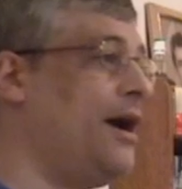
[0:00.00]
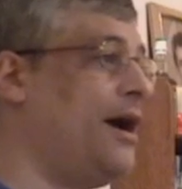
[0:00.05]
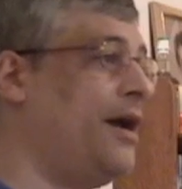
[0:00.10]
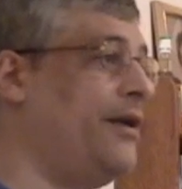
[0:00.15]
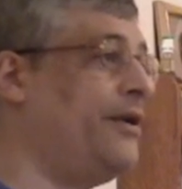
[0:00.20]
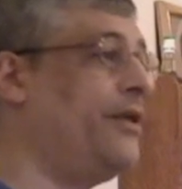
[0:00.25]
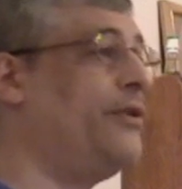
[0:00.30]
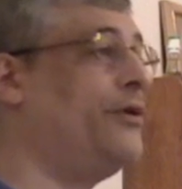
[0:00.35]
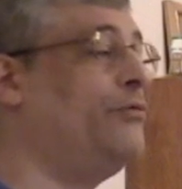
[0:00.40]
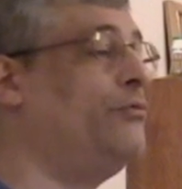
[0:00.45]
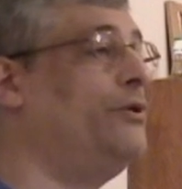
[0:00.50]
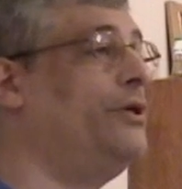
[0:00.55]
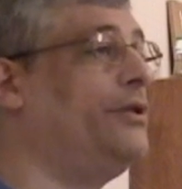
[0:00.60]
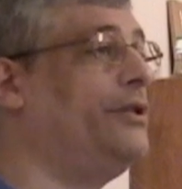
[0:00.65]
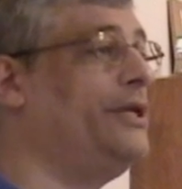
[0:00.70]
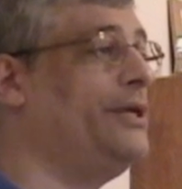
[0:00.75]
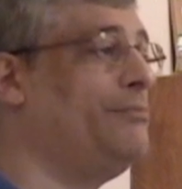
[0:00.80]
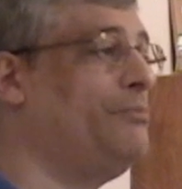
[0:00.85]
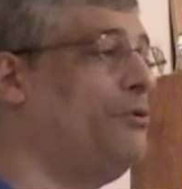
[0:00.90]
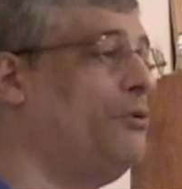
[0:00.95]
Another
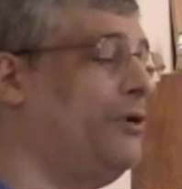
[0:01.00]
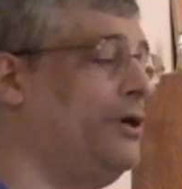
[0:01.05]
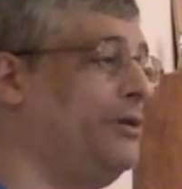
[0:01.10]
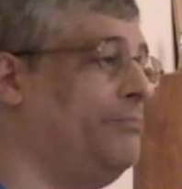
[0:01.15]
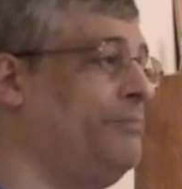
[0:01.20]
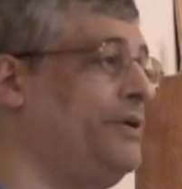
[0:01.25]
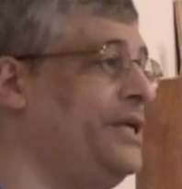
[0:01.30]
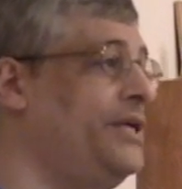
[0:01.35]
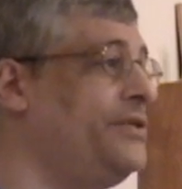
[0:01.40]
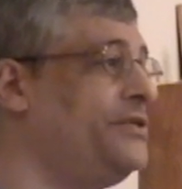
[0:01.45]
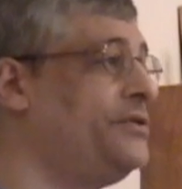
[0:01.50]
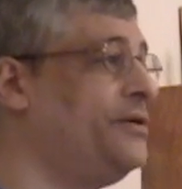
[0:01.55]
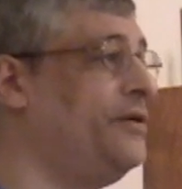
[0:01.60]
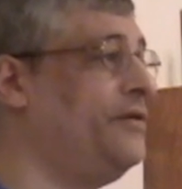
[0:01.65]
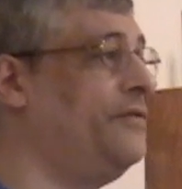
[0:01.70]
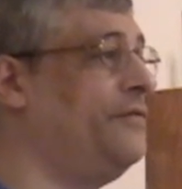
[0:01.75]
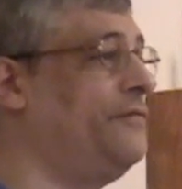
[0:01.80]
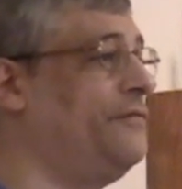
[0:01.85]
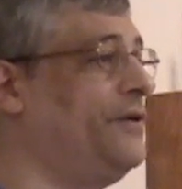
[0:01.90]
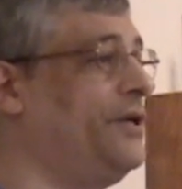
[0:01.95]
really important piece
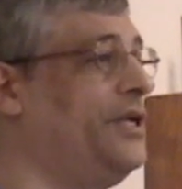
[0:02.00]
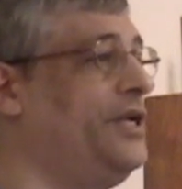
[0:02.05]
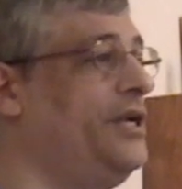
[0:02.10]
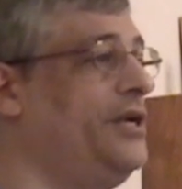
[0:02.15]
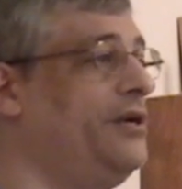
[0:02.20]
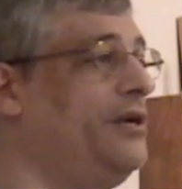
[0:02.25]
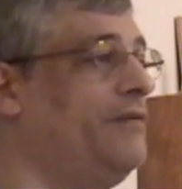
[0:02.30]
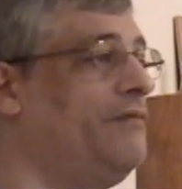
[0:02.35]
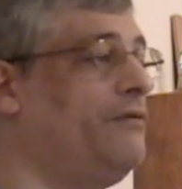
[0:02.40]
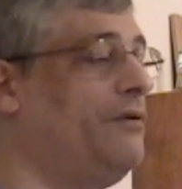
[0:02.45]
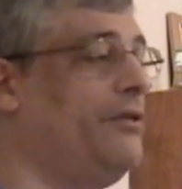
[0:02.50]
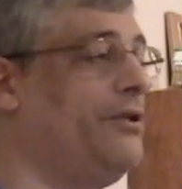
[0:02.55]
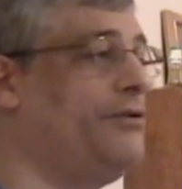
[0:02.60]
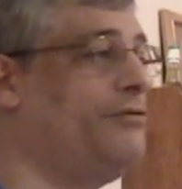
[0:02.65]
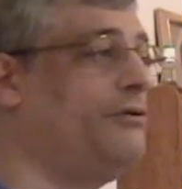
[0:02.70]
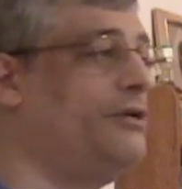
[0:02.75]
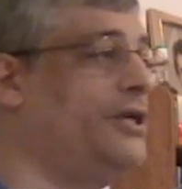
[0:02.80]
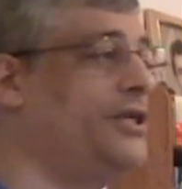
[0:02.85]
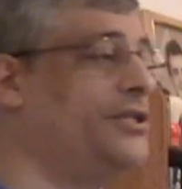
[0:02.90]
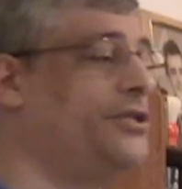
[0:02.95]
of gear for the
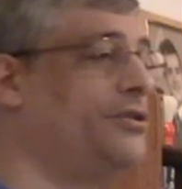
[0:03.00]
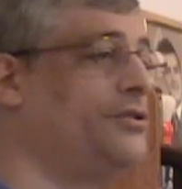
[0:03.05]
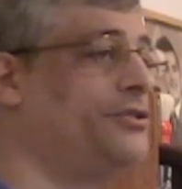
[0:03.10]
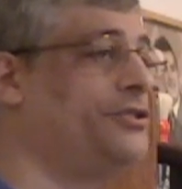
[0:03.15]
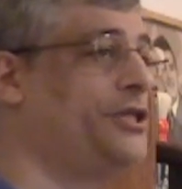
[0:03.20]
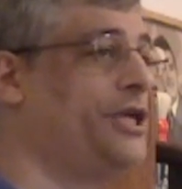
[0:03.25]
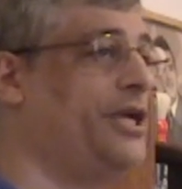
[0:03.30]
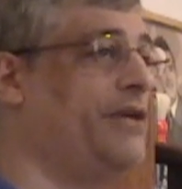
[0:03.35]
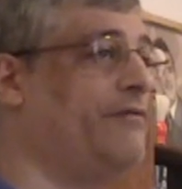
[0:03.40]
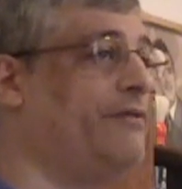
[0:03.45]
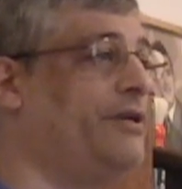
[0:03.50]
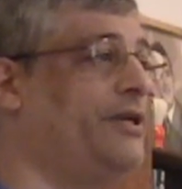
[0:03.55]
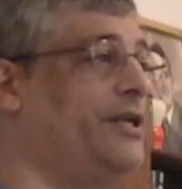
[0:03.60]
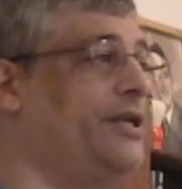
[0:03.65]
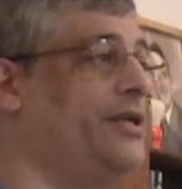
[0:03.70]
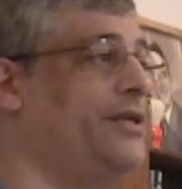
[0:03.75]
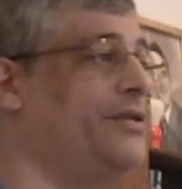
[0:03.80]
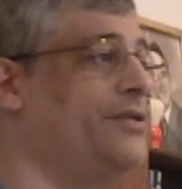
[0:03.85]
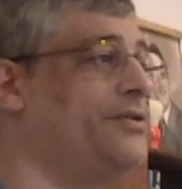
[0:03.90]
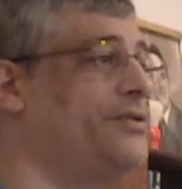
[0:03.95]
traditional shaver
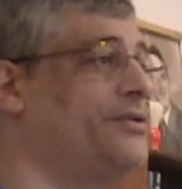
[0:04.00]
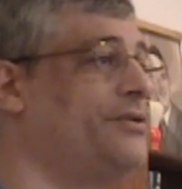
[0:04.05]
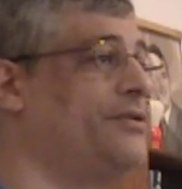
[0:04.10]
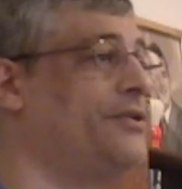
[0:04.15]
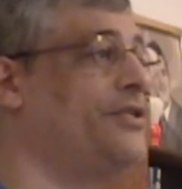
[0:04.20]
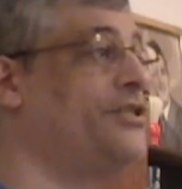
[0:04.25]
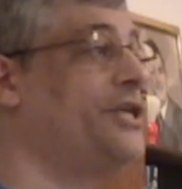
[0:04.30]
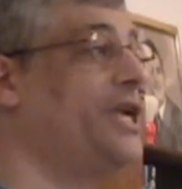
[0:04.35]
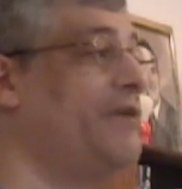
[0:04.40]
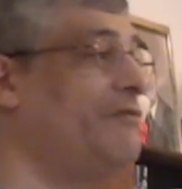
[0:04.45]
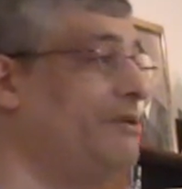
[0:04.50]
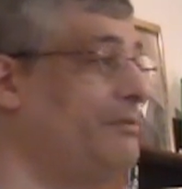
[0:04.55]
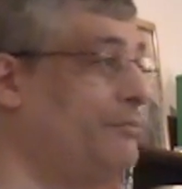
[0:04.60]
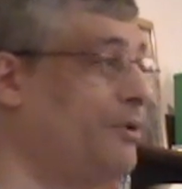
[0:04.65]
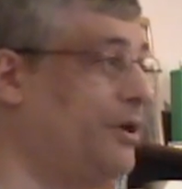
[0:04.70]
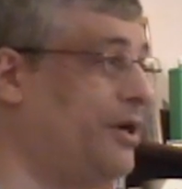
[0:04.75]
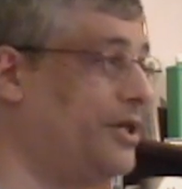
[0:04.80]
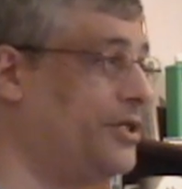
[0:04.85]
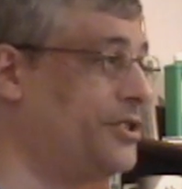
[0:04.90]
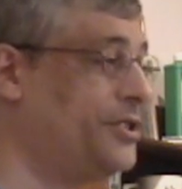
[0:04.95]
is the shaving
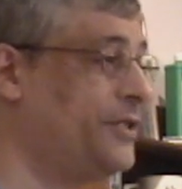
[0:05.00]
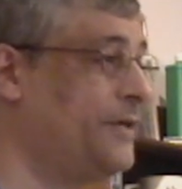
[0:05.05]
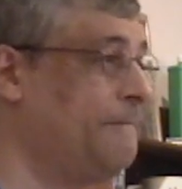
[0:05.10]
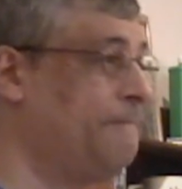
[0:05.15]
brush.